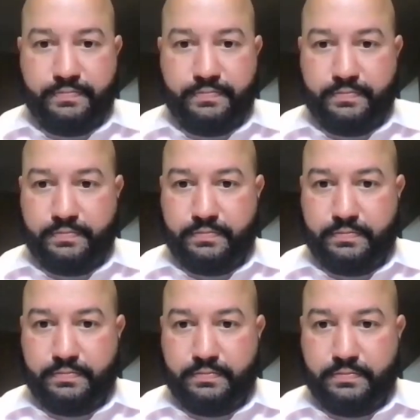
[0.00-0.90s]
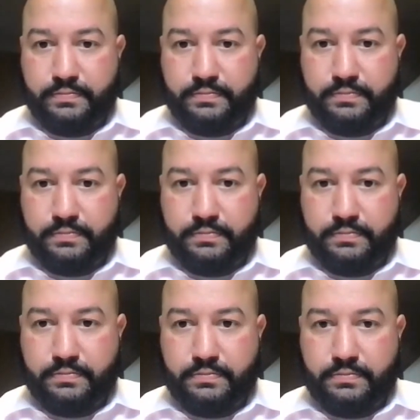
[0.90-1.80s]

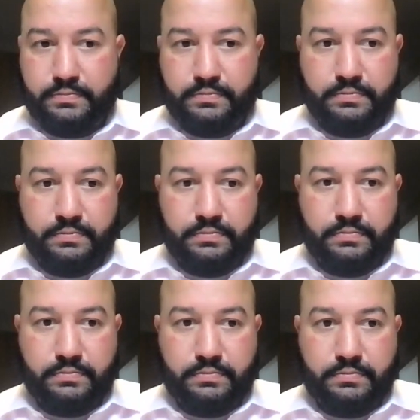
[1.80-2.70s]
(no one is talking)